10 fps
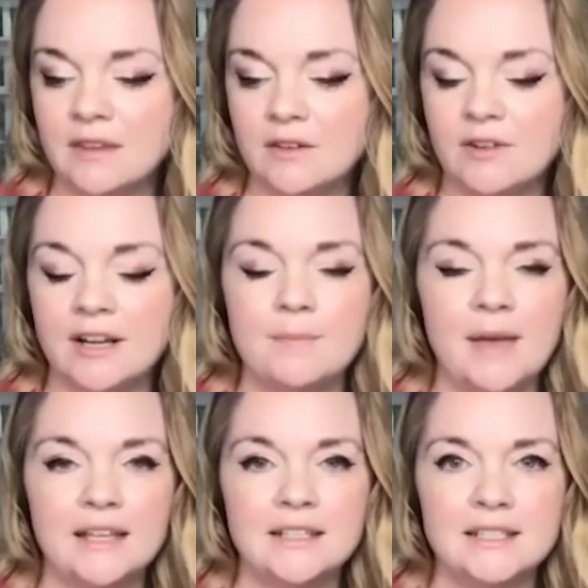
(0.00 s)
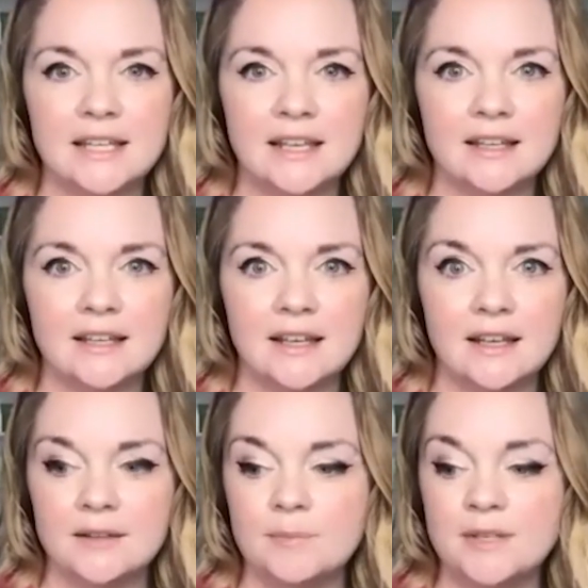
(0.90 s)
recommend
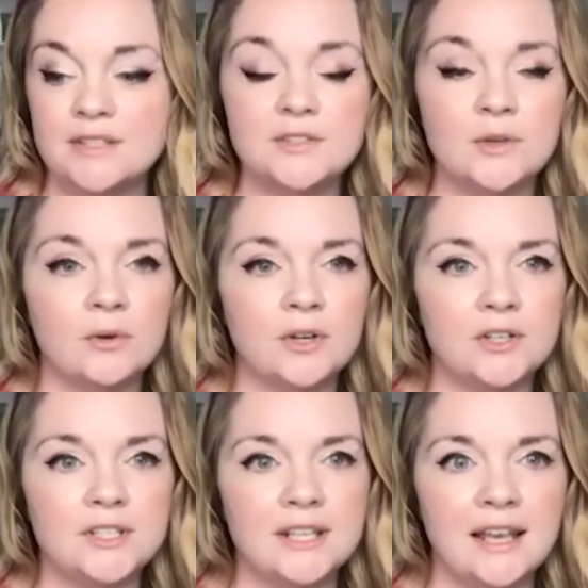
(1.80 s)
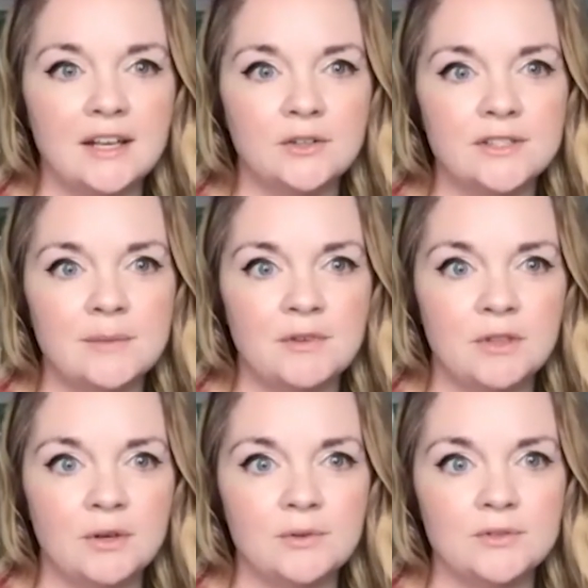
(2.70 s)
a business owner to handle some of
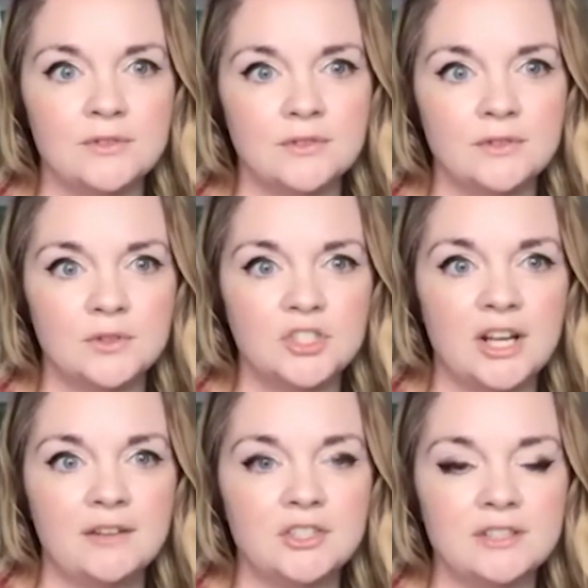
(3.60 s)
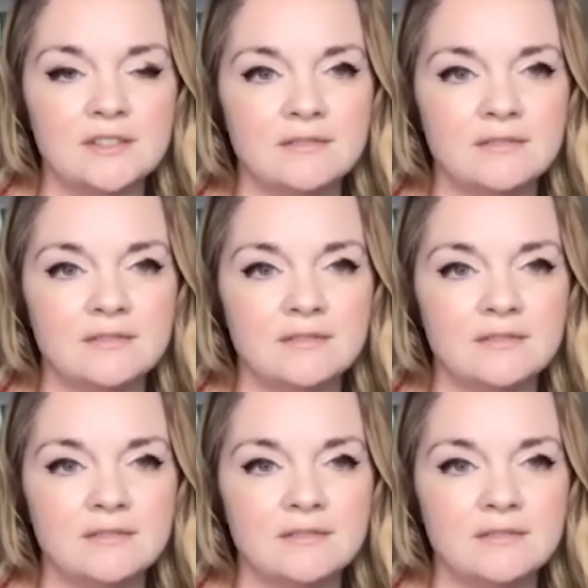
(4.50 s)
those challenges?